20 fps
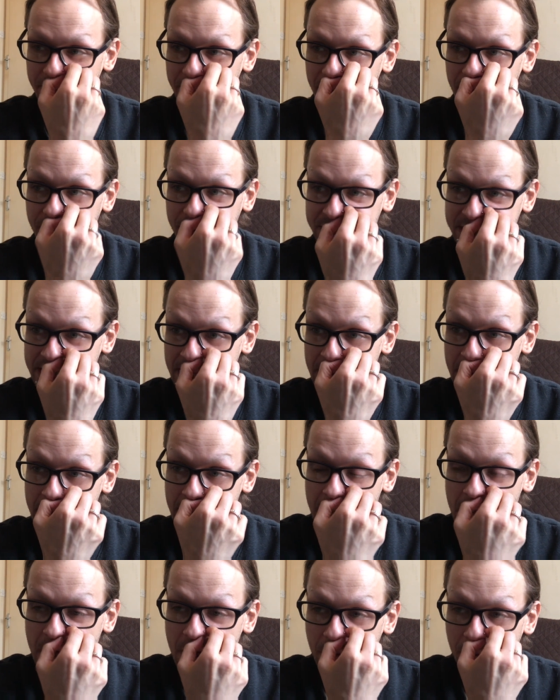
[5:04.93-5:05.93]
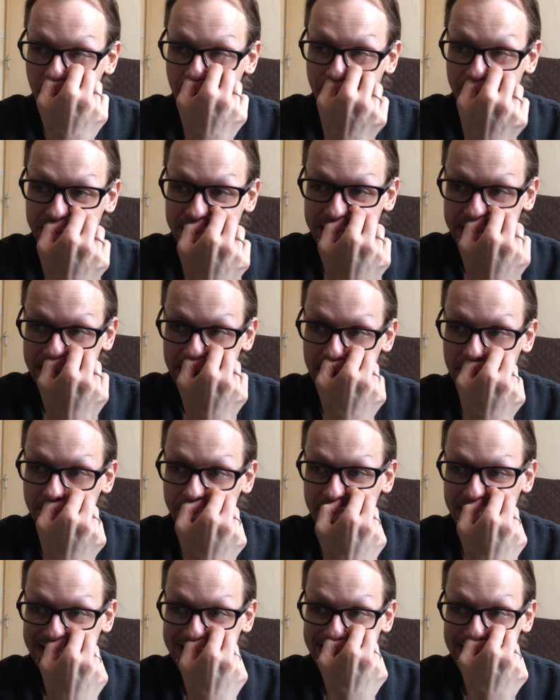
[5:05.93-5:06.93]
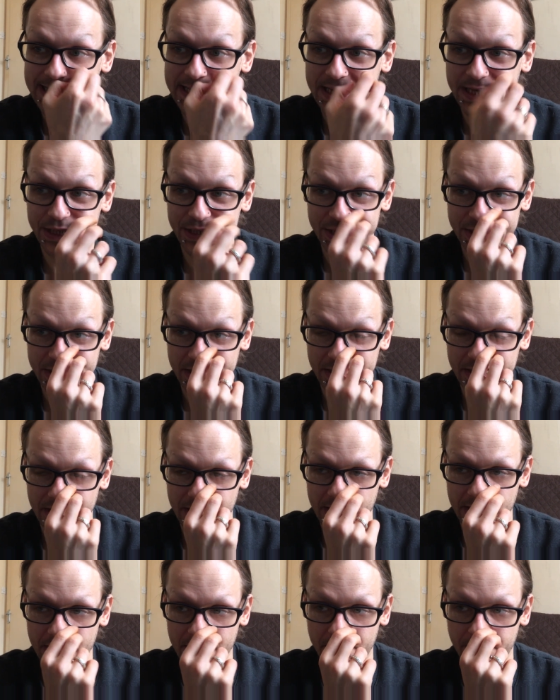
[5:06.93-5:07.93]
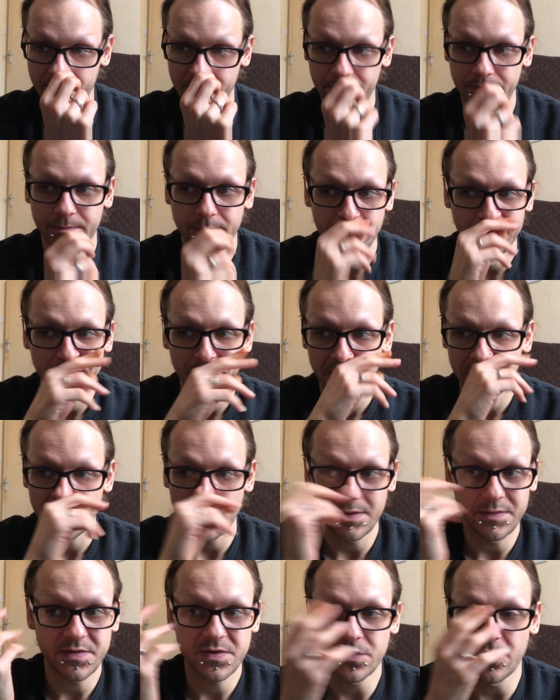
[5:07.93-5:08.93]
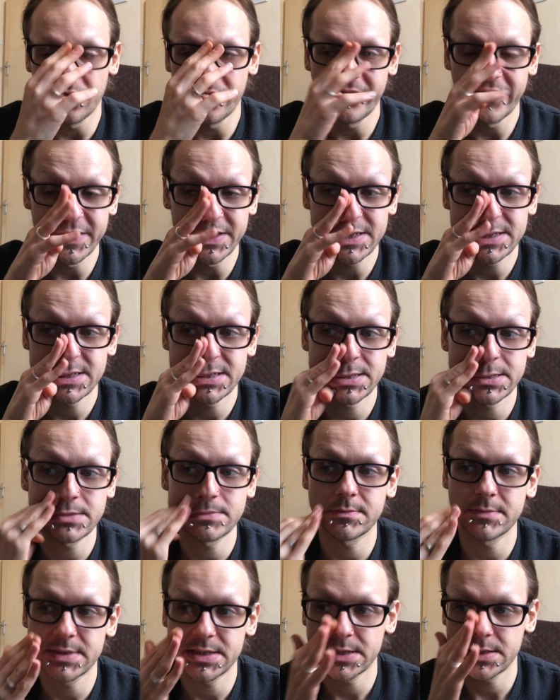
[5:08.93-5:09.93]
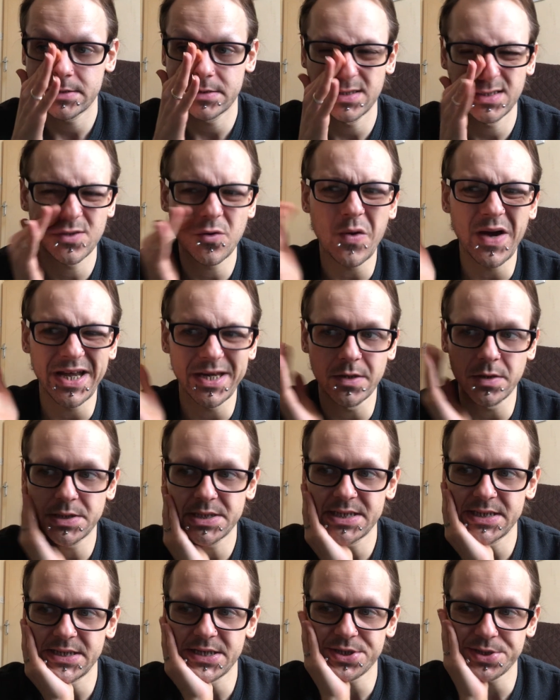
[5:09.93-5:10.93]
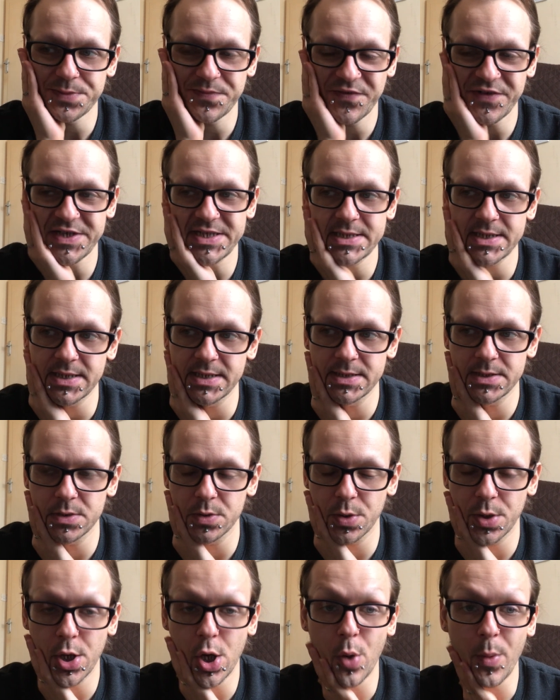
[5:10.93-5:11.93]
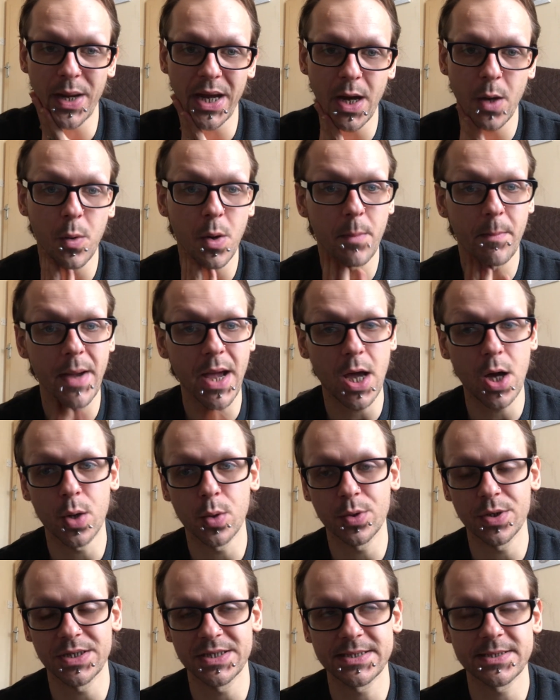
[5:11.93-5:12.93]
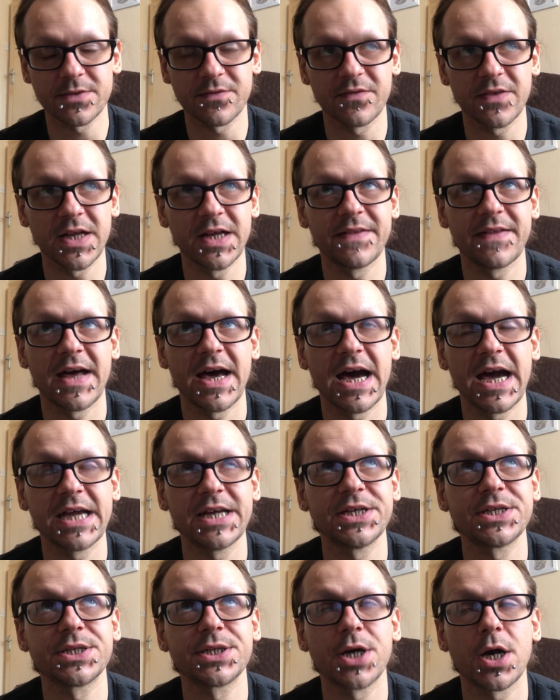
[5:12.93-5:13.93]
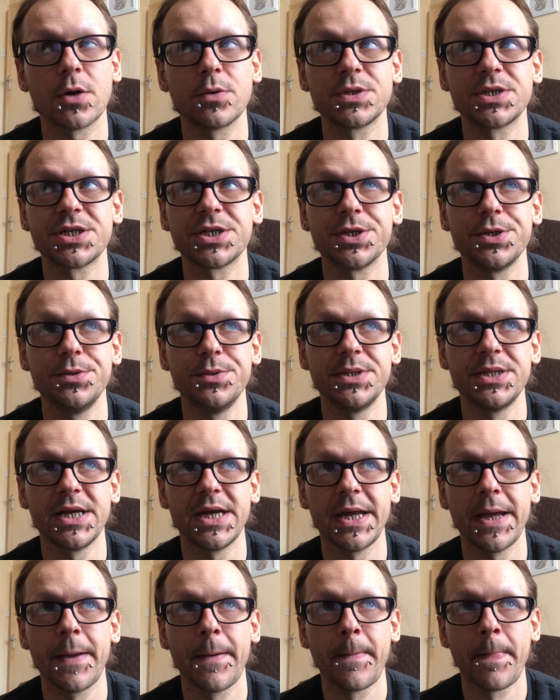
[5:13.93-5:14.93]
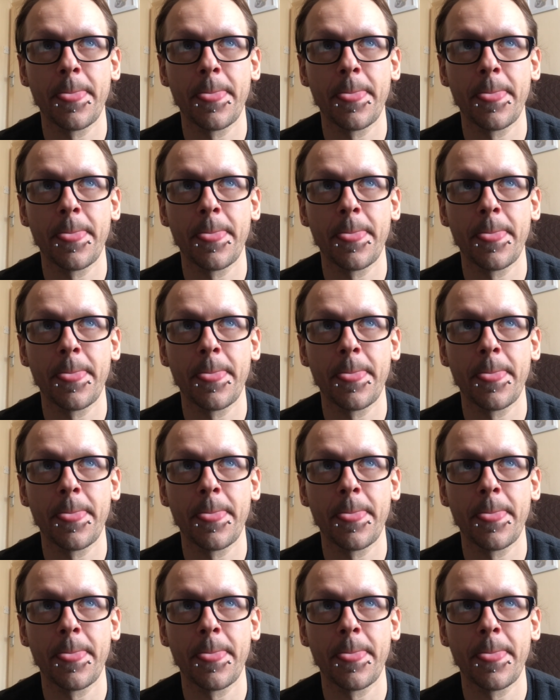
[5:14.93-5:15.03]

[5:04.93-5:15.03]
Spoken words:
There was, when I was a teenager, and sort of first, it's quite a young teenager, and first started sort of going out on my own and stuff like that, I used to go to the